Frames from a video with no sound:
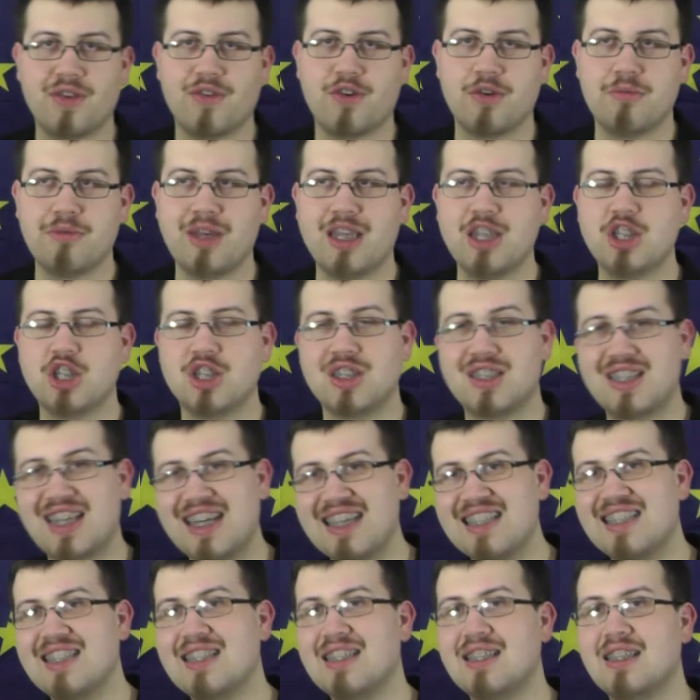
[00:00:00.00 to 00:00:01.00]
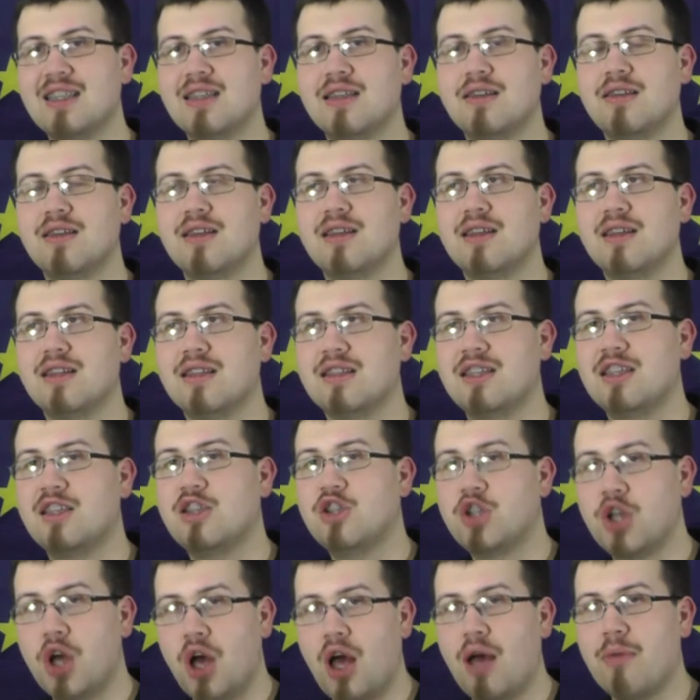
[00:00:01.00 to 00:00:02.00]
formation doesn't
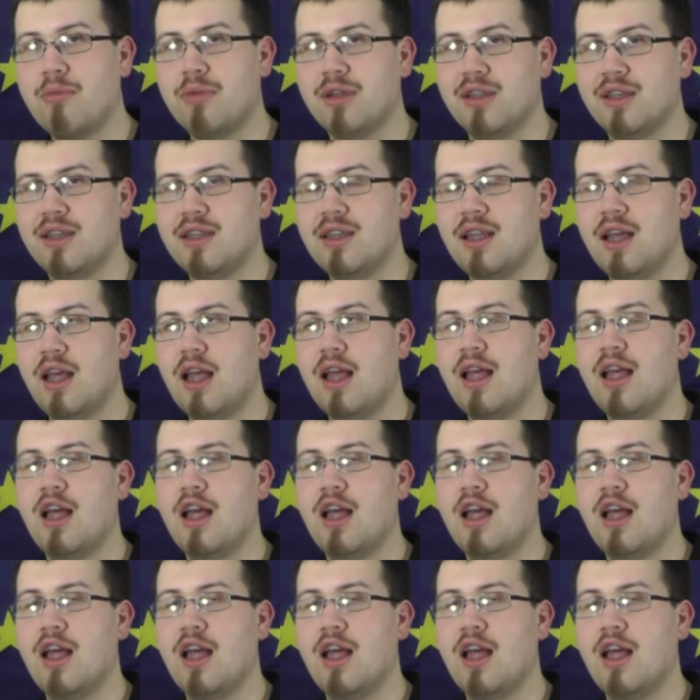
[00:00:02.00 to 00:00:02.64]
determine